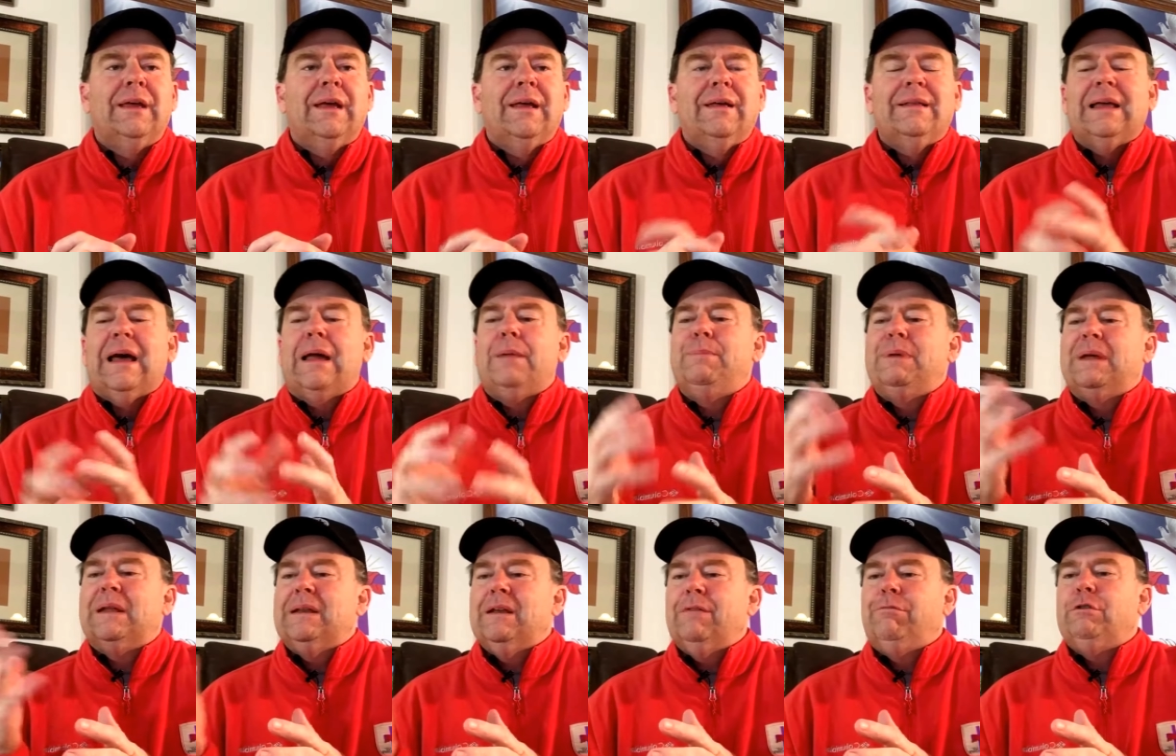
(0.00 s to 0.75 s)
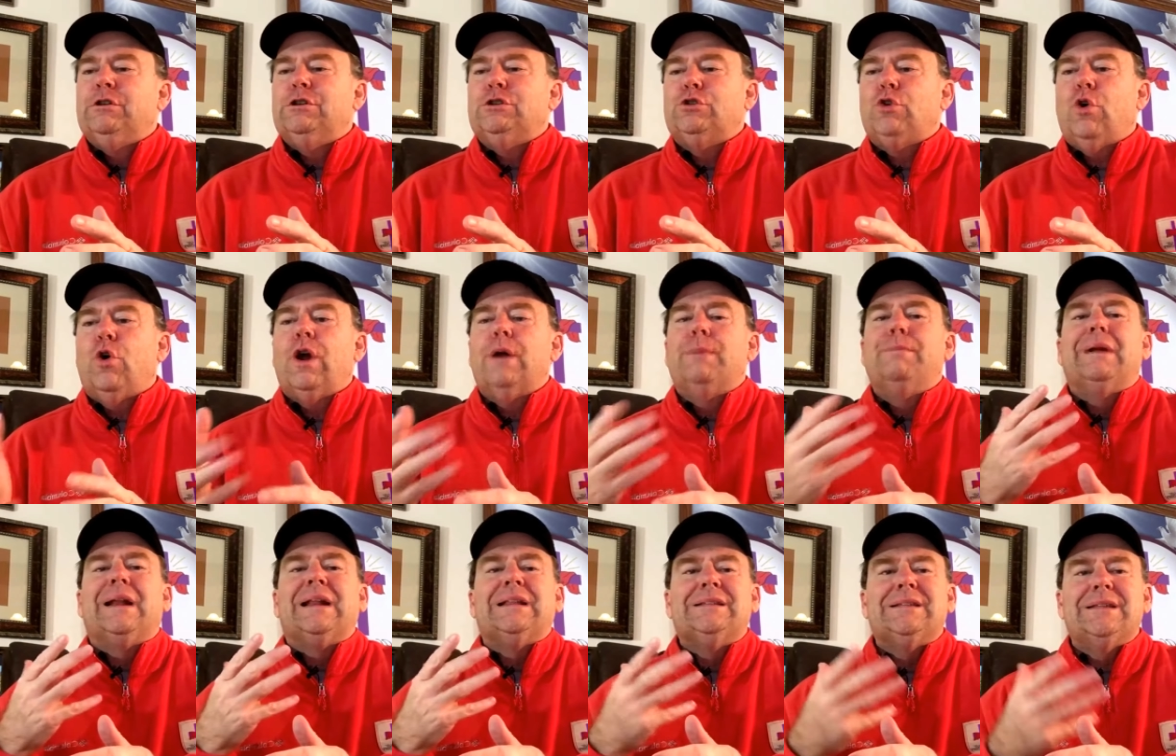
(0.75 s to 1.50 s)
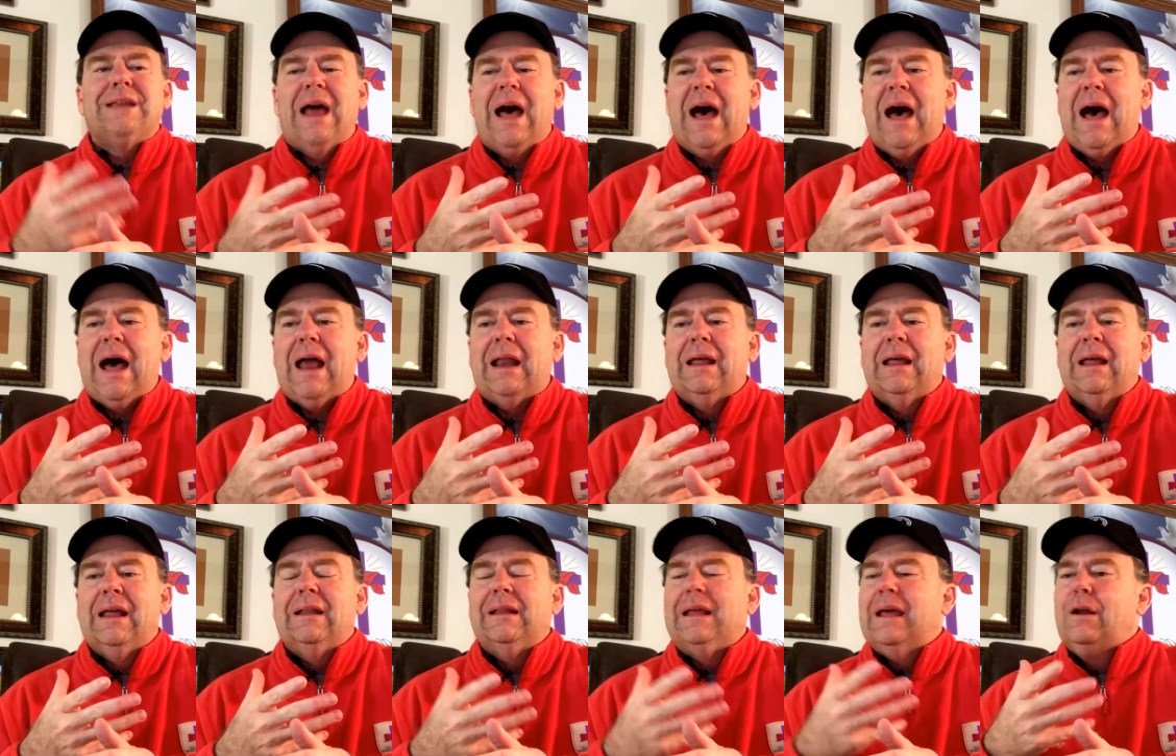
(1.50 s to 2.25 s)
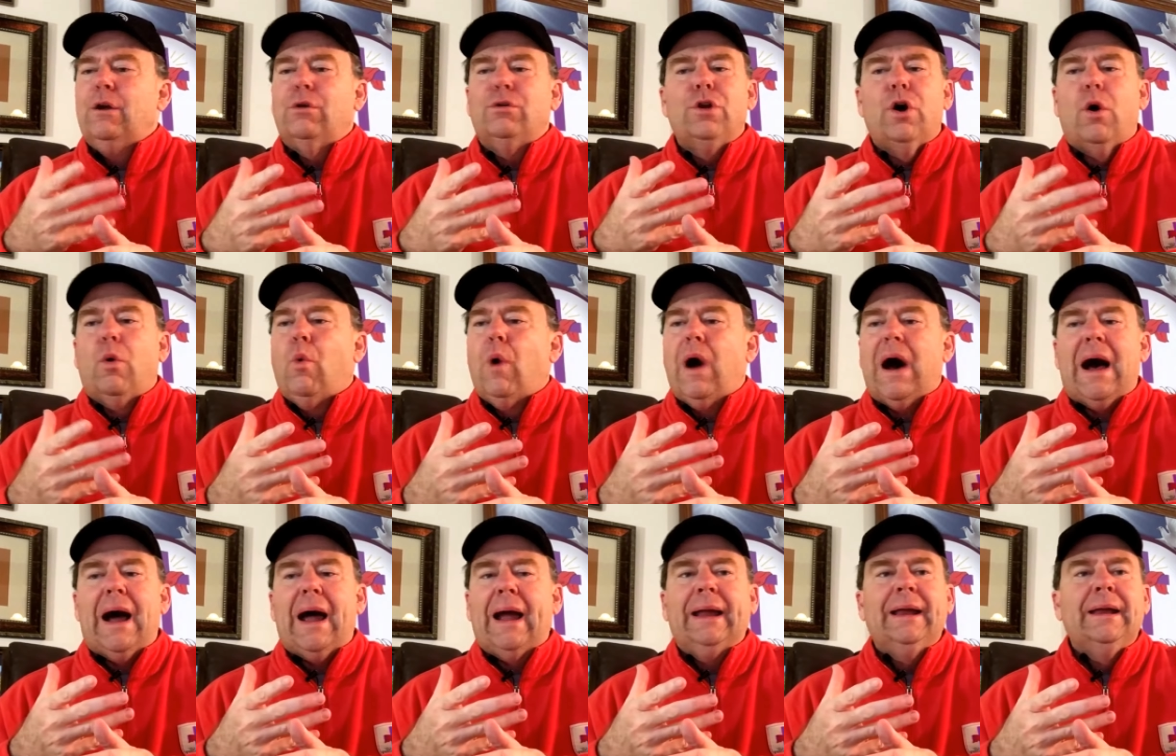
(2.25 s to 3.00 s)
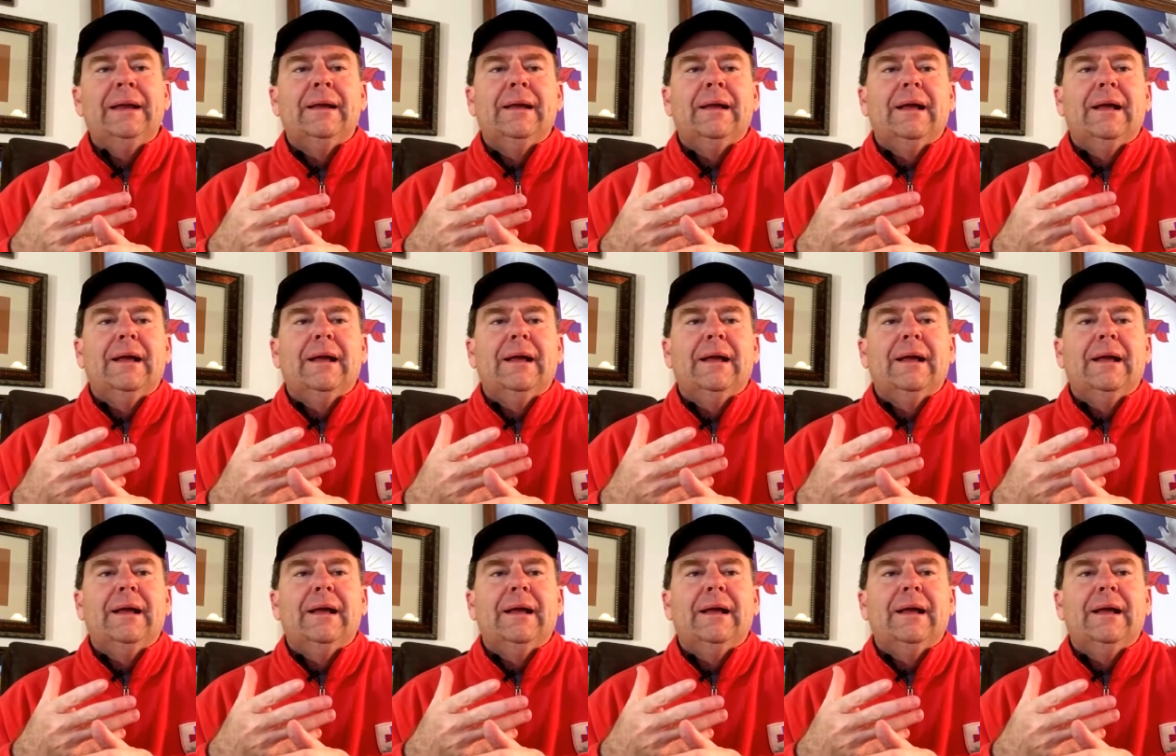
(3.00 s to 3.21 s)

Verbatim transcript: that'd be a different story, but it's not. They don't know why.